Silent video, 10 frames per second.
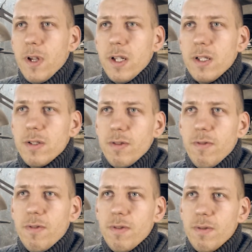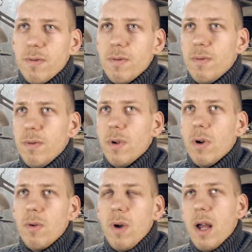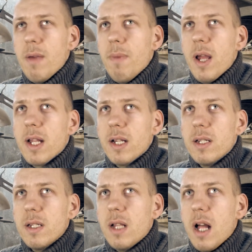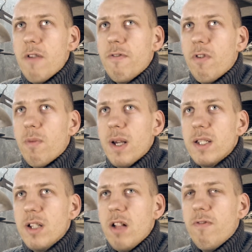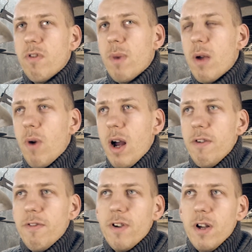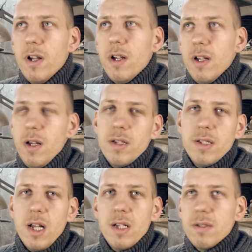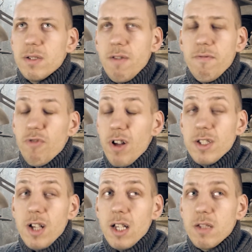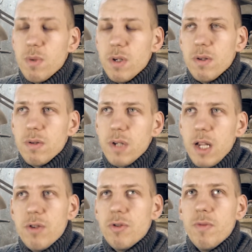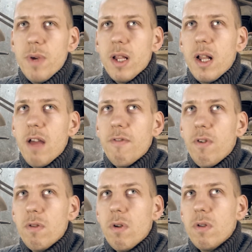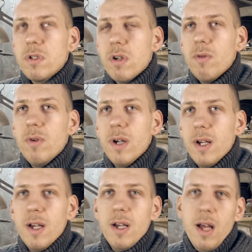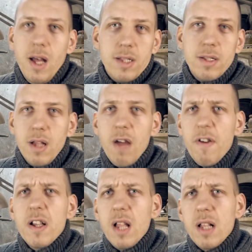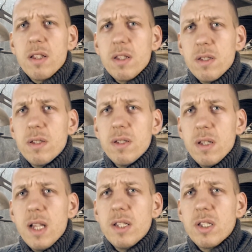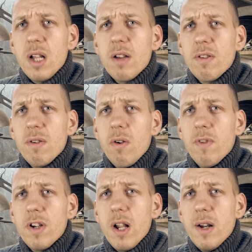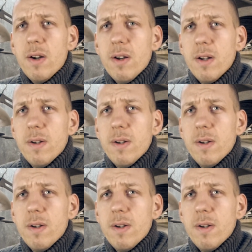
and you know, I make a knife for myself, for my wife. And then some friends asked me, can you do me a knife also? And I think that it starts over there.